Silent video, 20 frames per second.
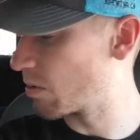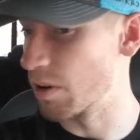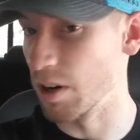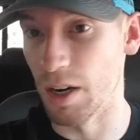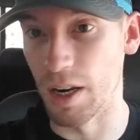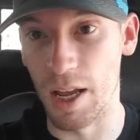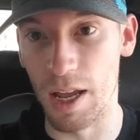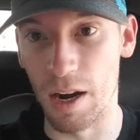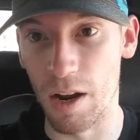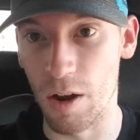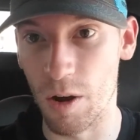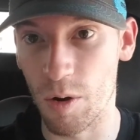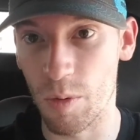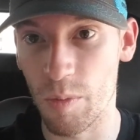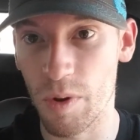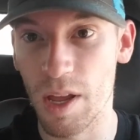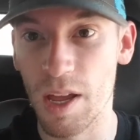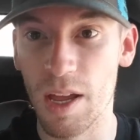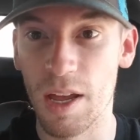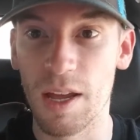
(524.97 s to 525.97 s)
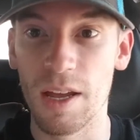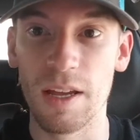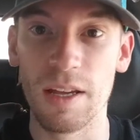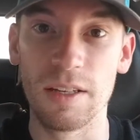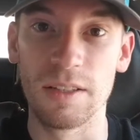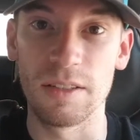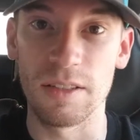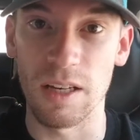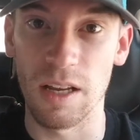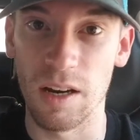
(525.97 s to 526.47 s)
We're gonna head home,
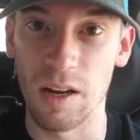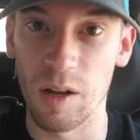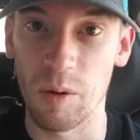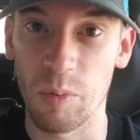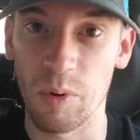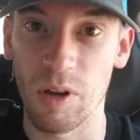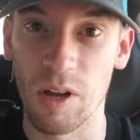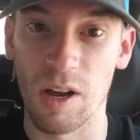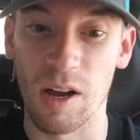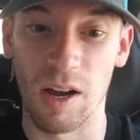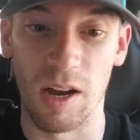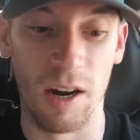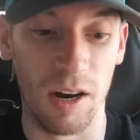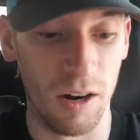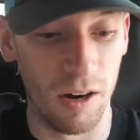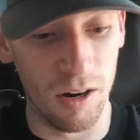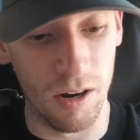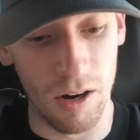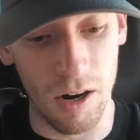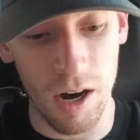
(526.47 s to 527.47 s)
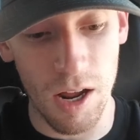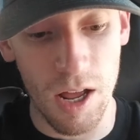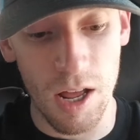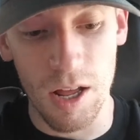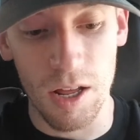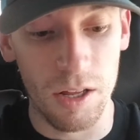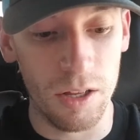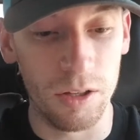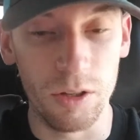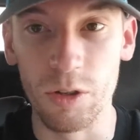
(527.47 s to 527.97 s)
set up our
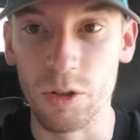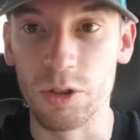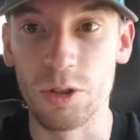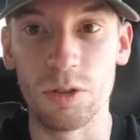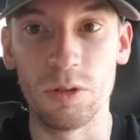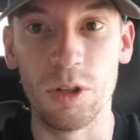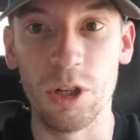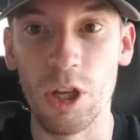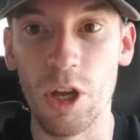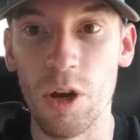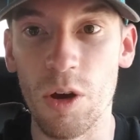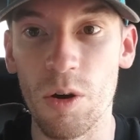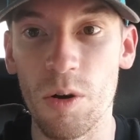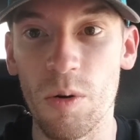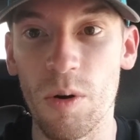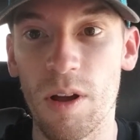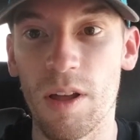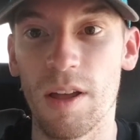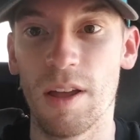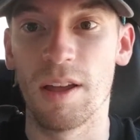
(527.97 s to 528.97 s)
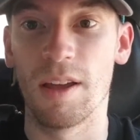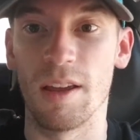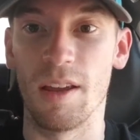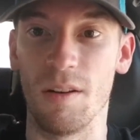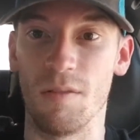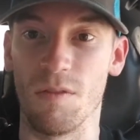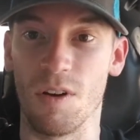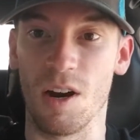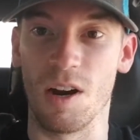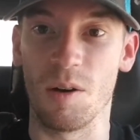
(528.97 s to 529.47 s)
little studio
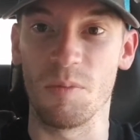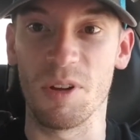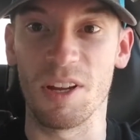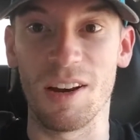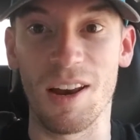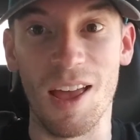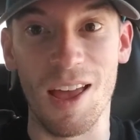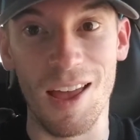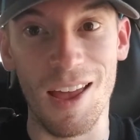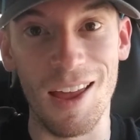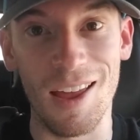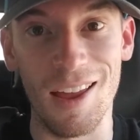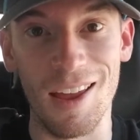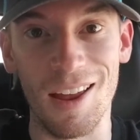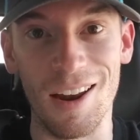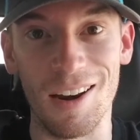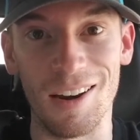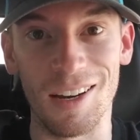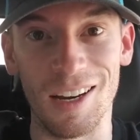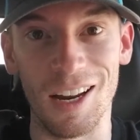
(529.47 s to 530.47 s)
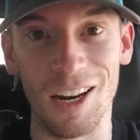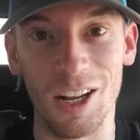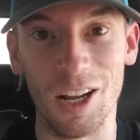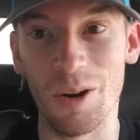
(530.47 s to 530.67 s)
environment, and get it